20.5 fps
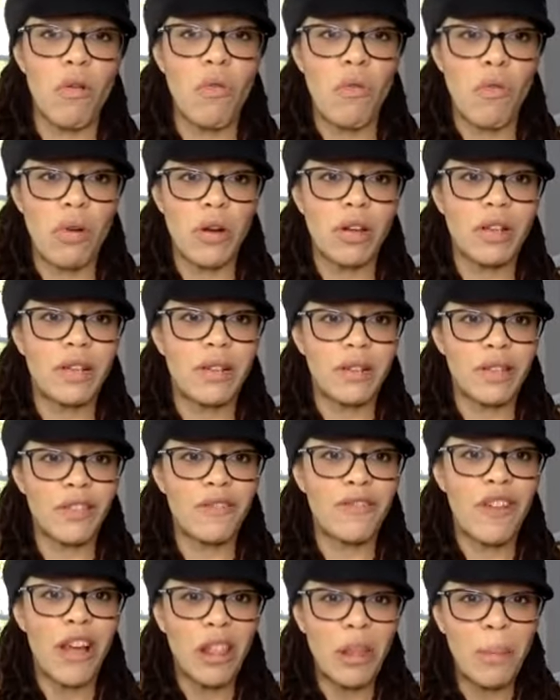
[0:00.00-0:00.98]
or
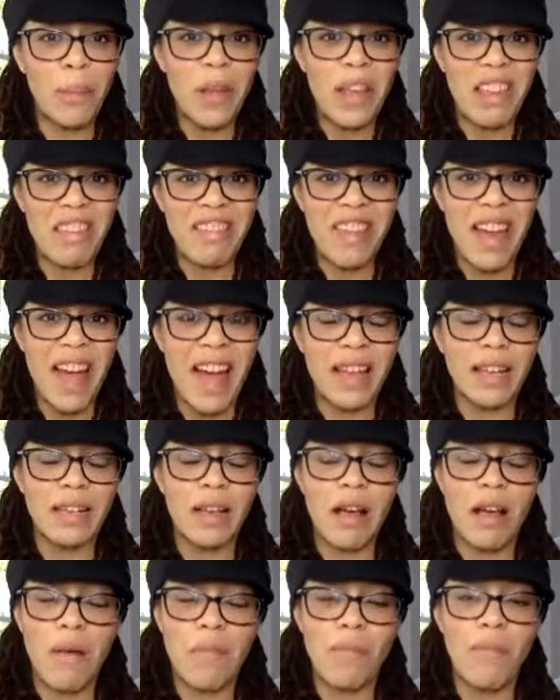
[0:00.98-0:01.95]
developing that
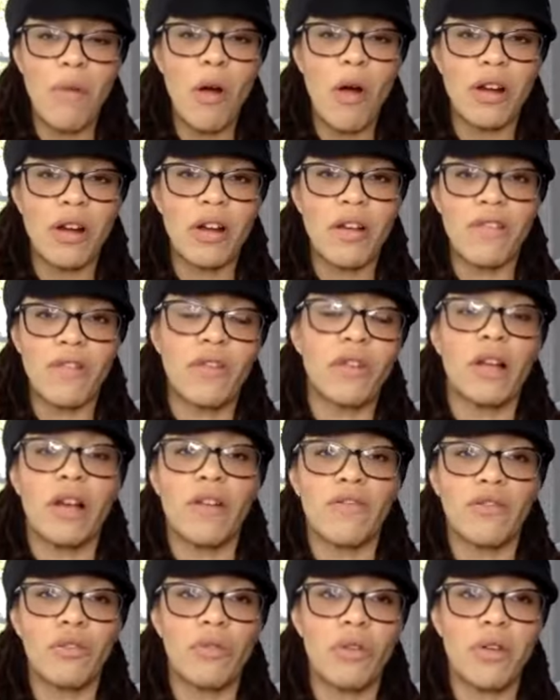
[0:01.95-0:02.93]
um, part of your
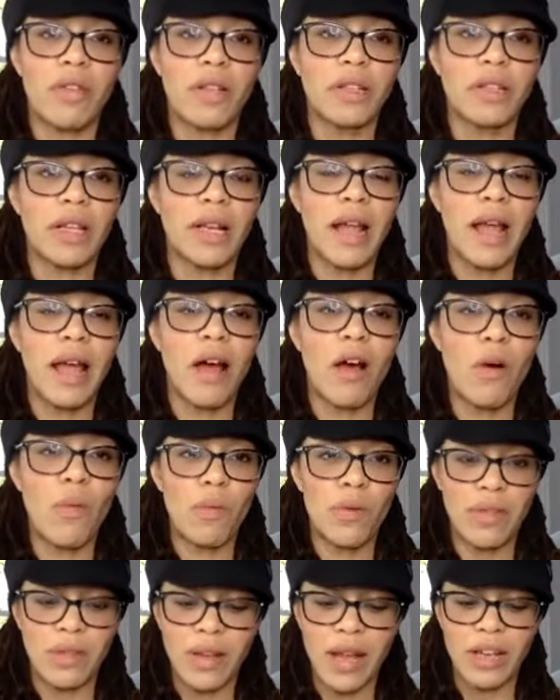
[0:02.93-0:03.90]
gut flora that's going to help
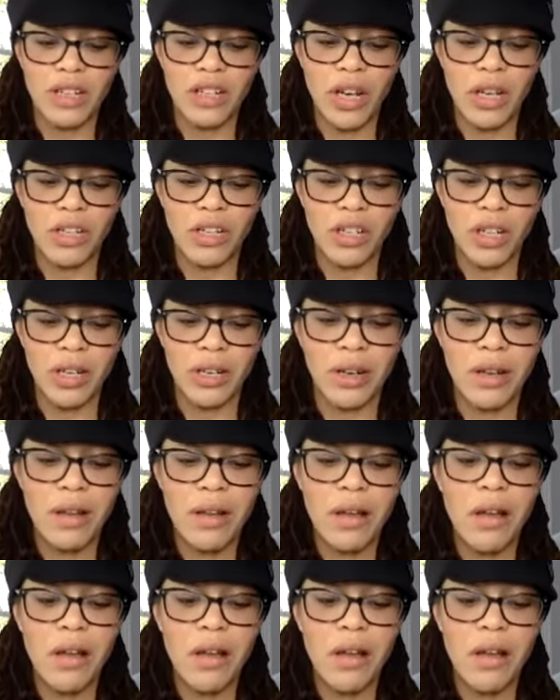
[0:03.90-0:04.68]
with digestion.